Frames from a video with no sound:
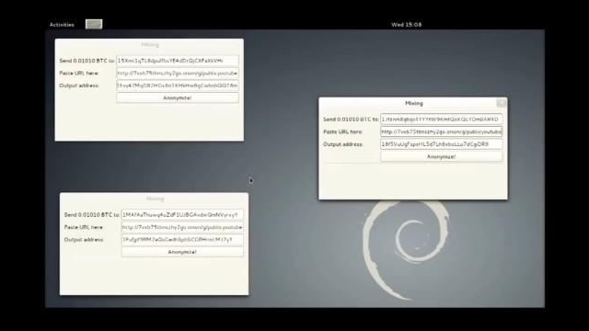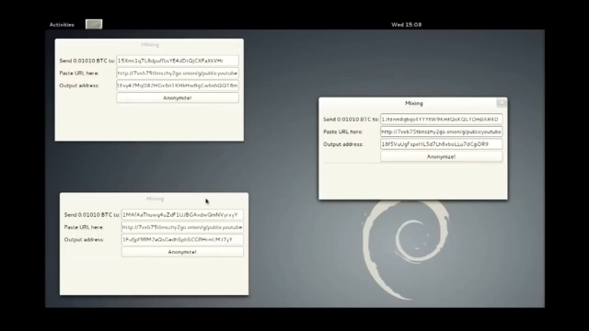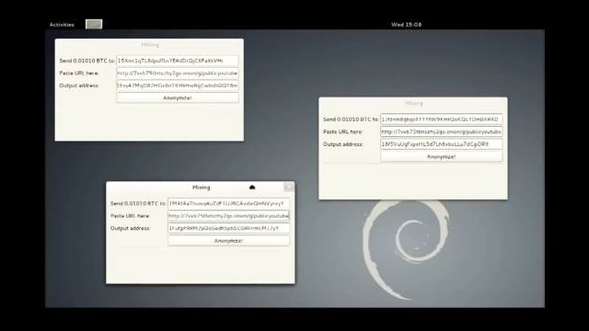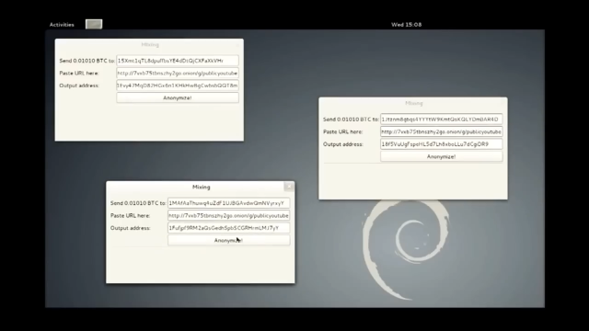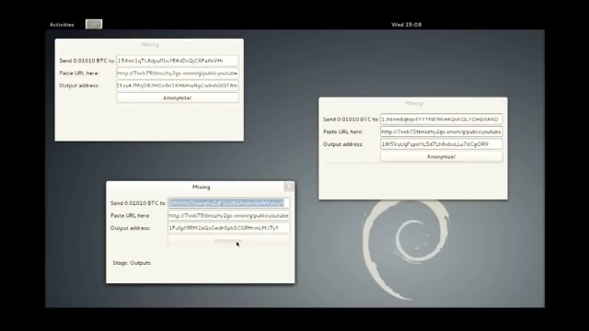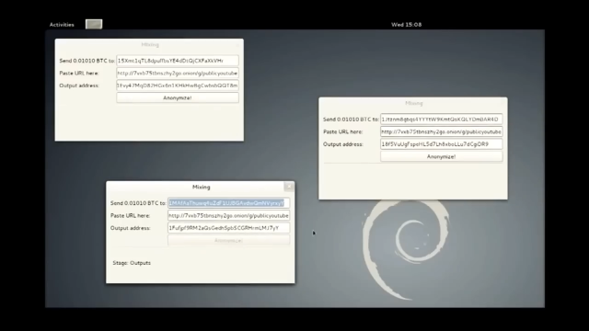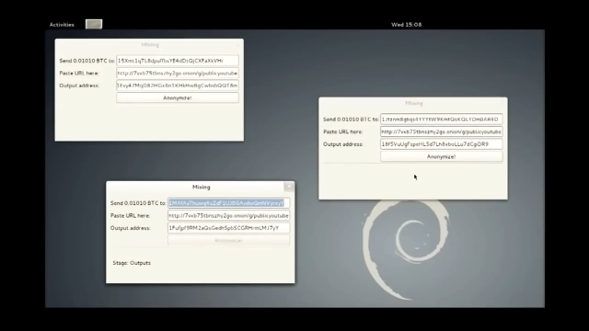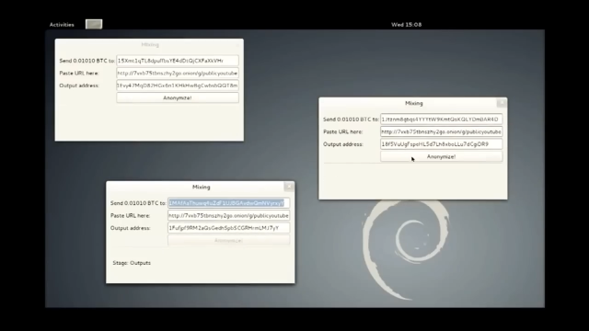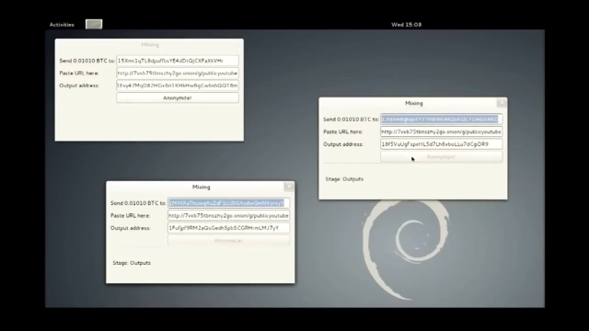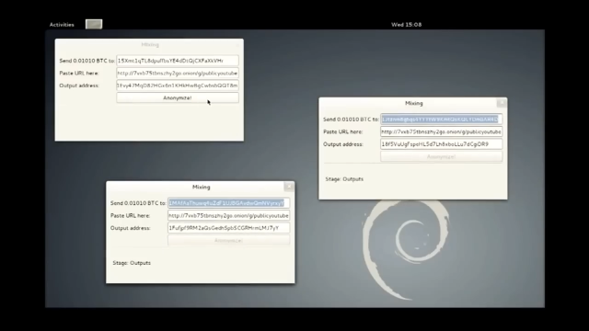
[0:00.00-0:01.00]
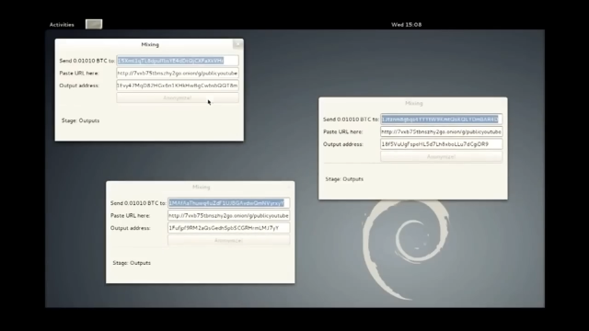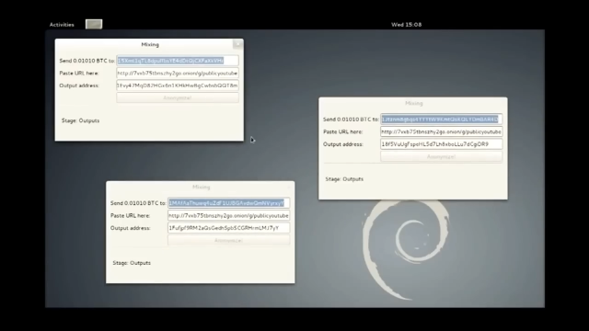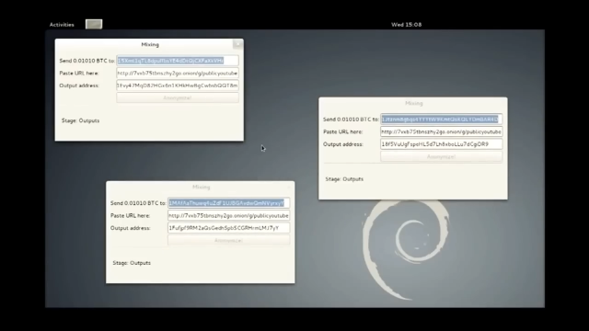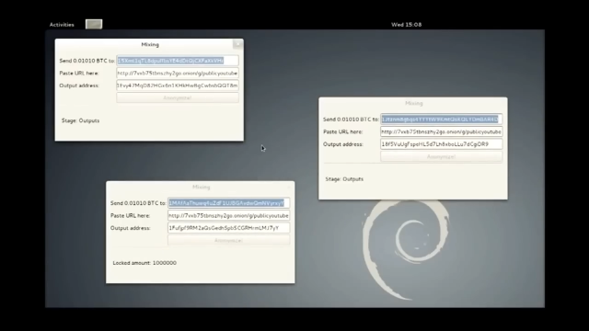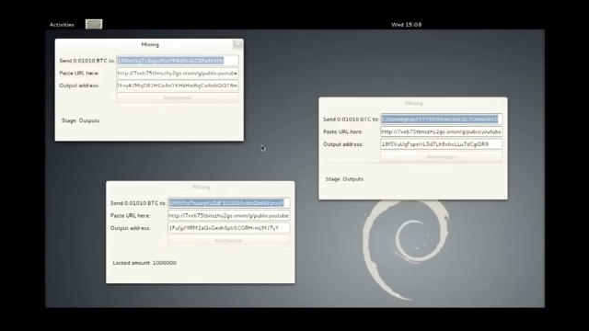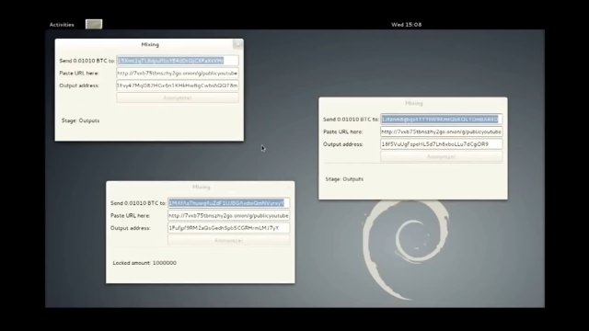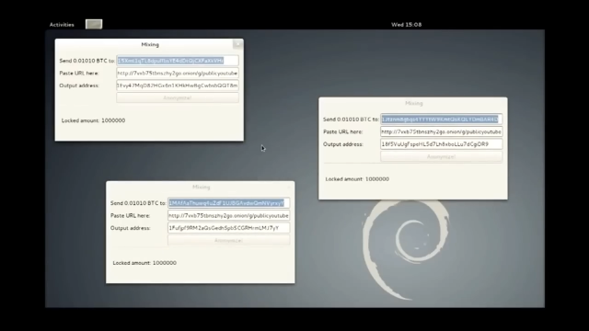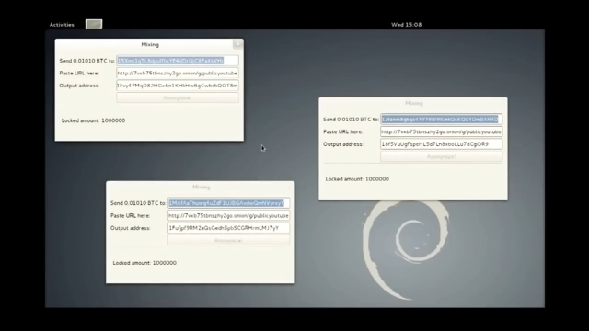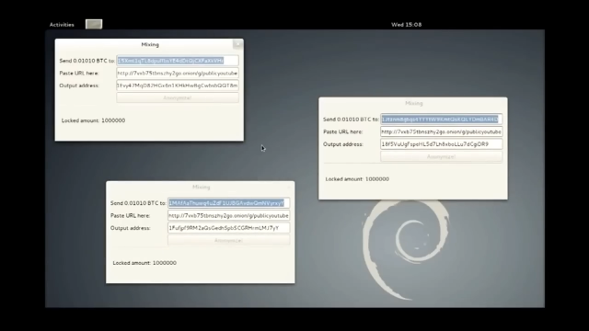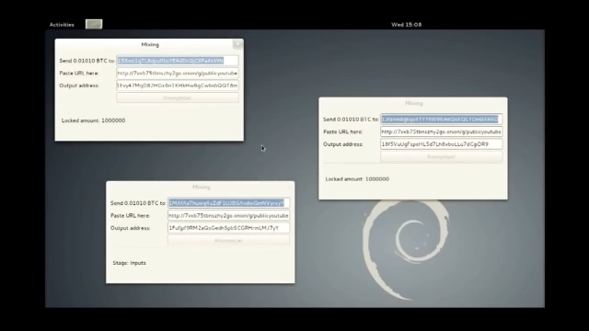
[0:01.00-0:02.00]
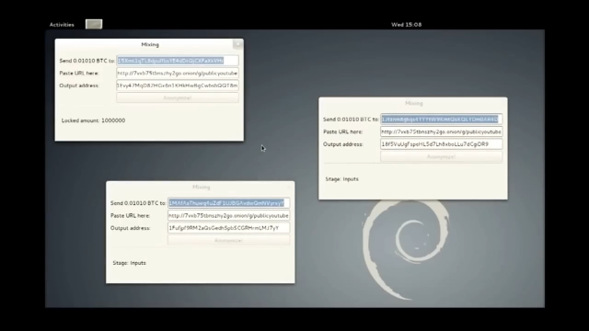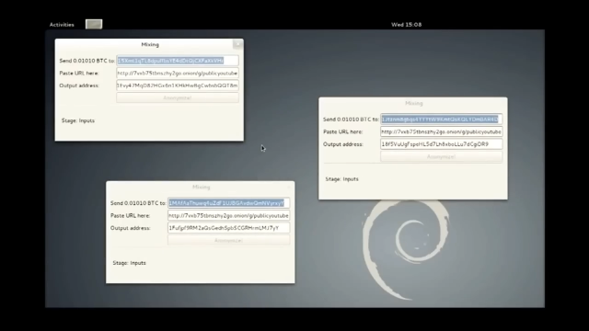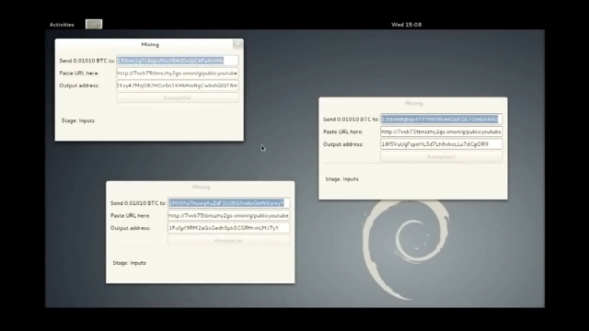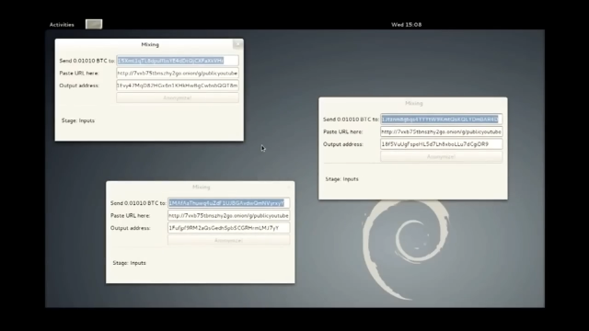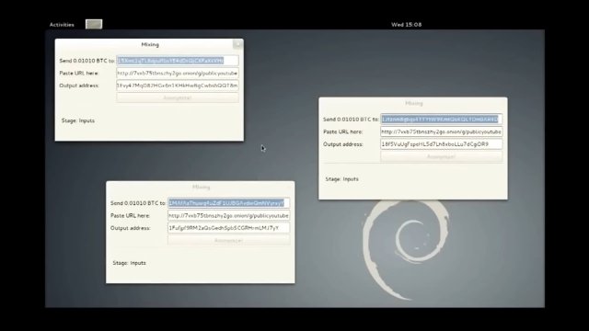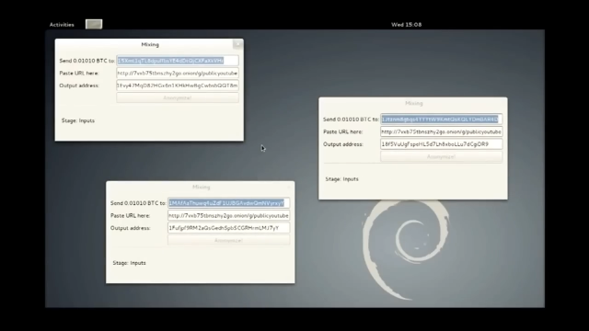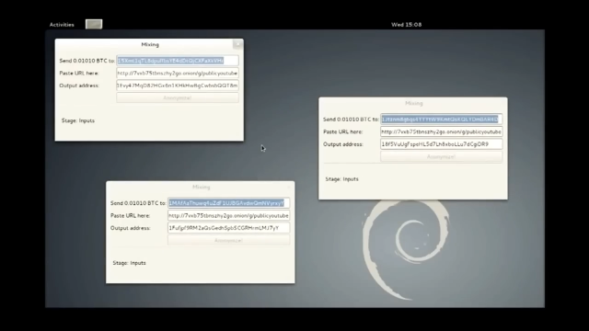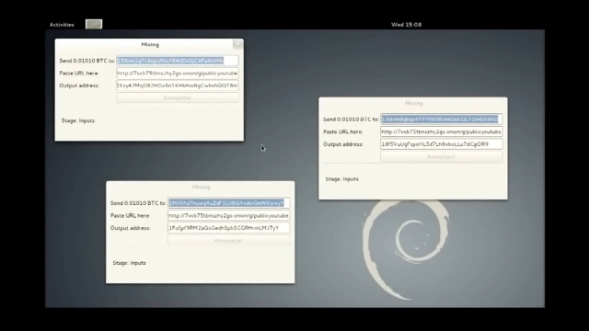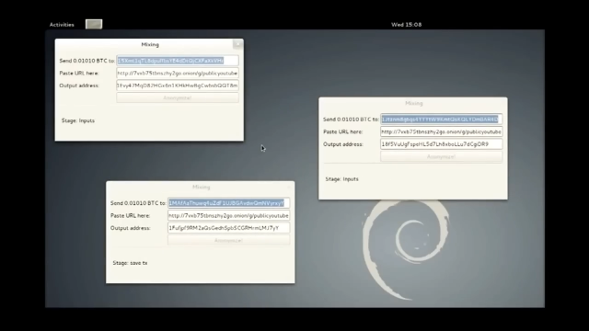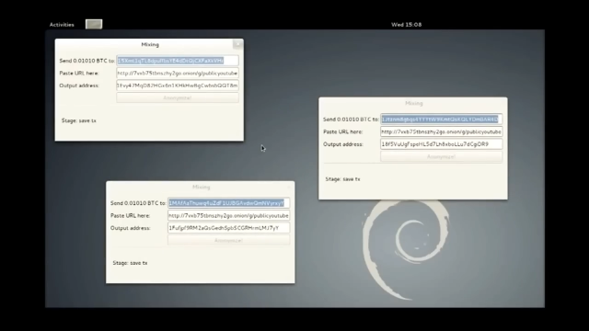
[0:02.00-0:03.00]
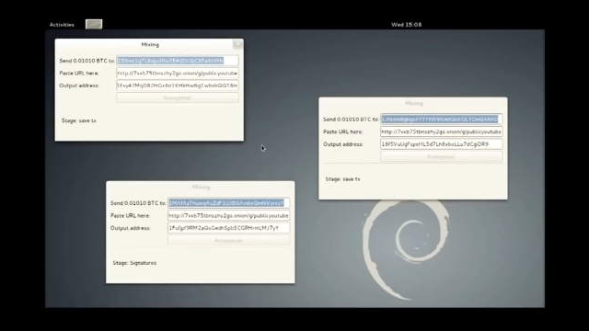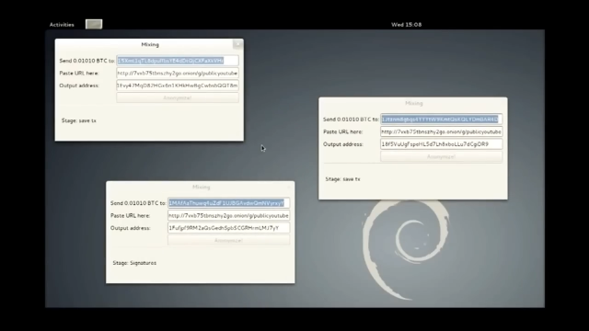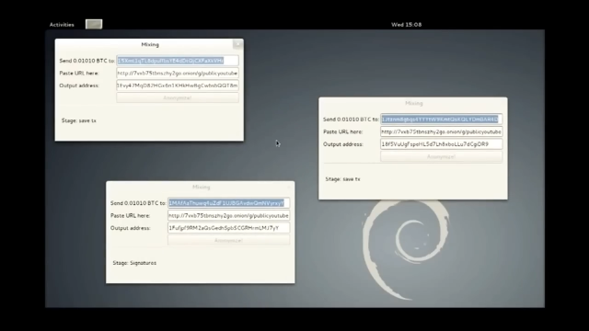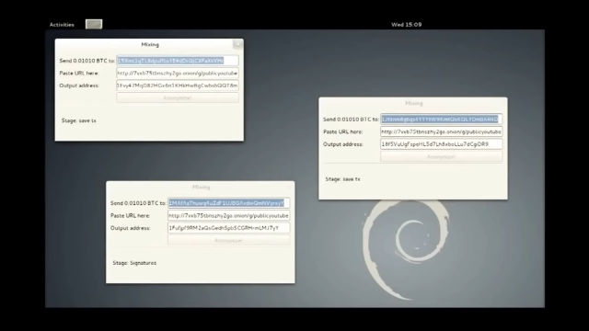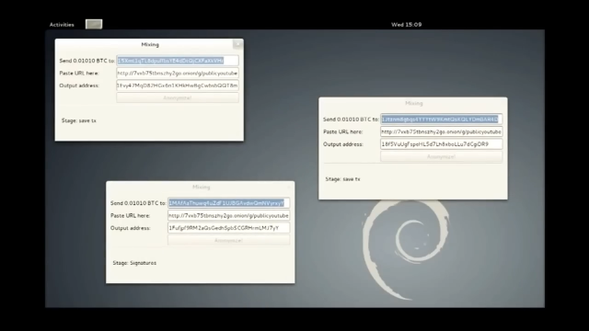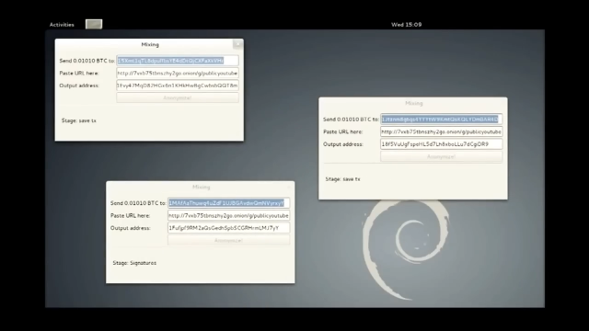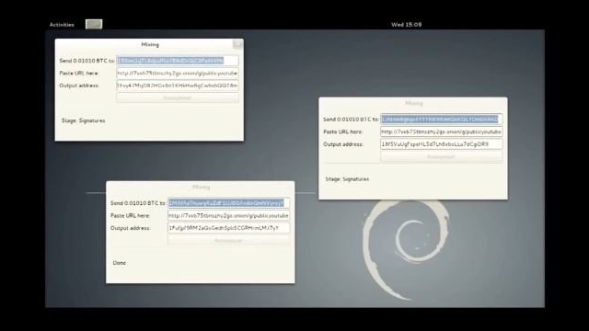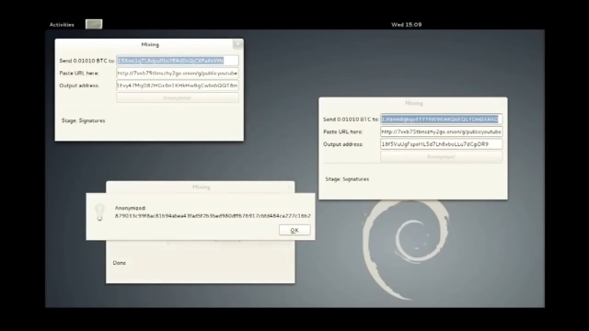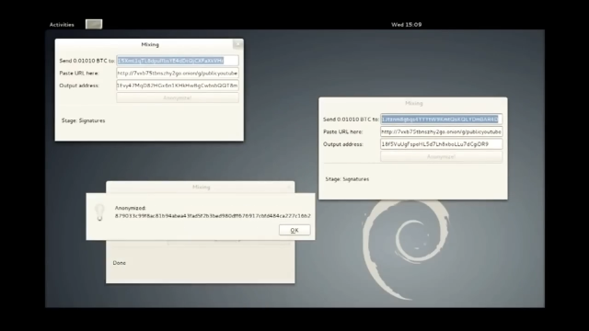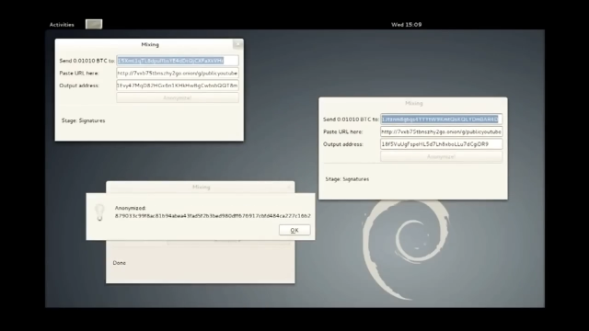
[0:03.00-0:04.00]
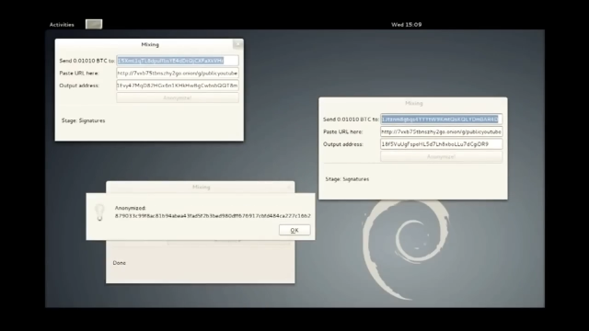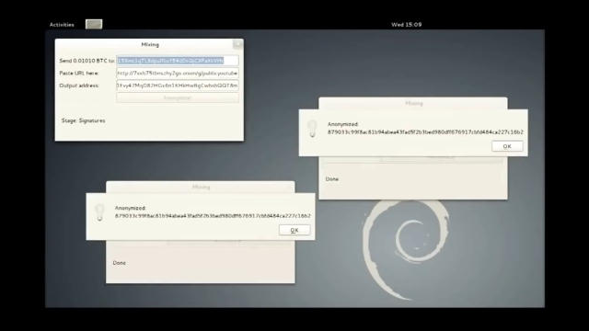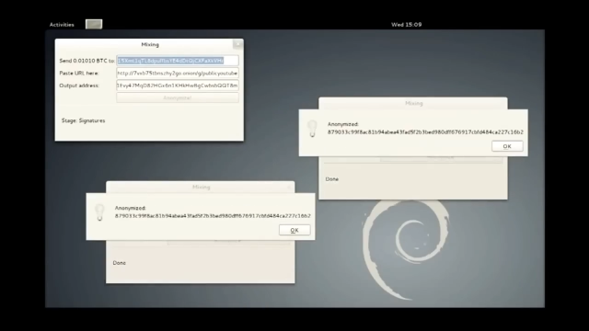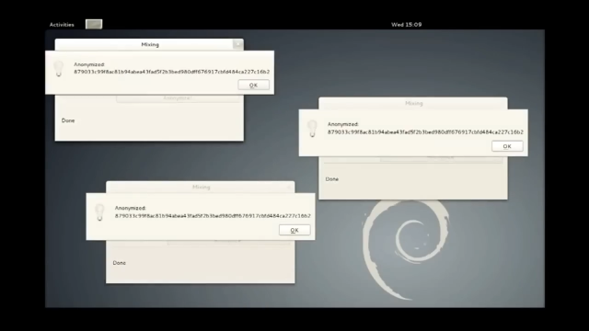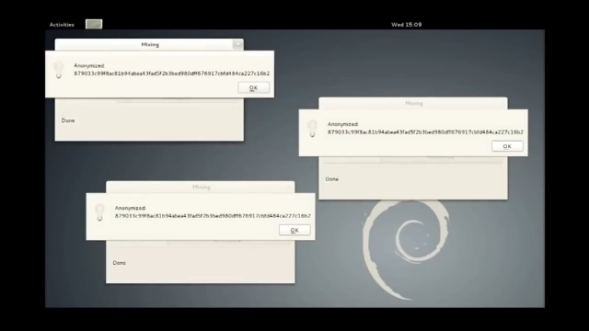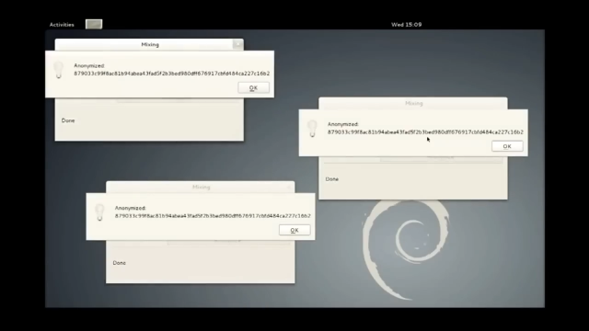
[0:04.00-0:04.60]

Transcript: Nobody's mouth can be seen.